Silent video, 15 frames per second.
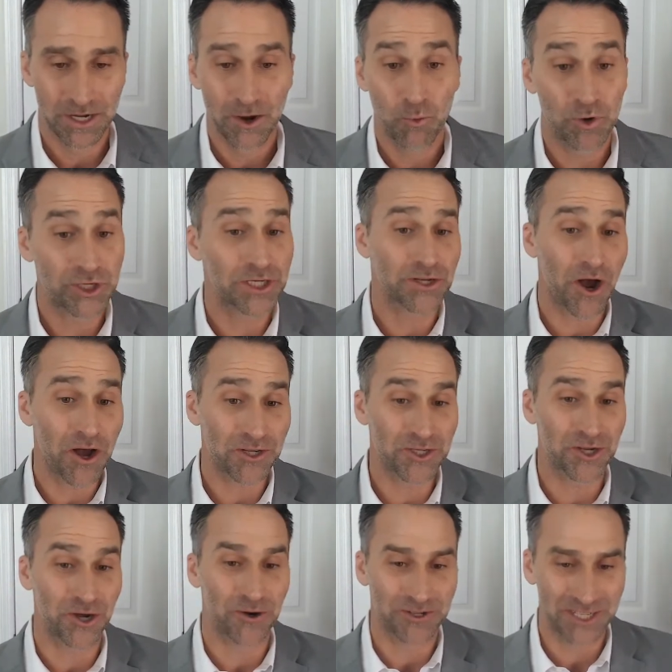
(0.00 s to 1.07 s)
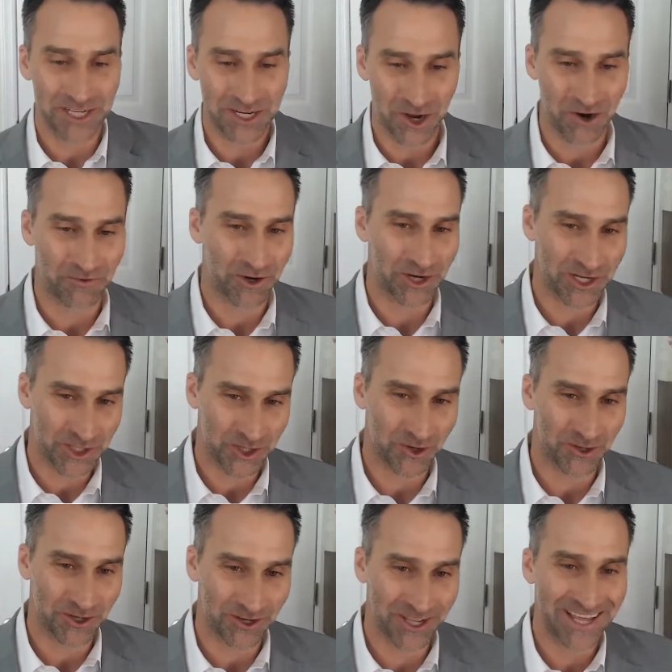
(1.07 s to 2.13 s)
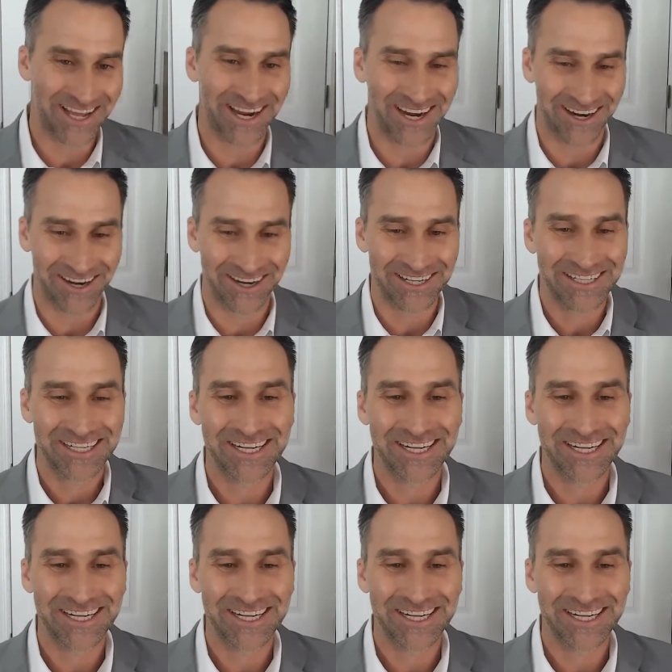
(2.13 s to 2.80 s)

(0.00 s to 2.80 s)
which is also seated over his shoulder there.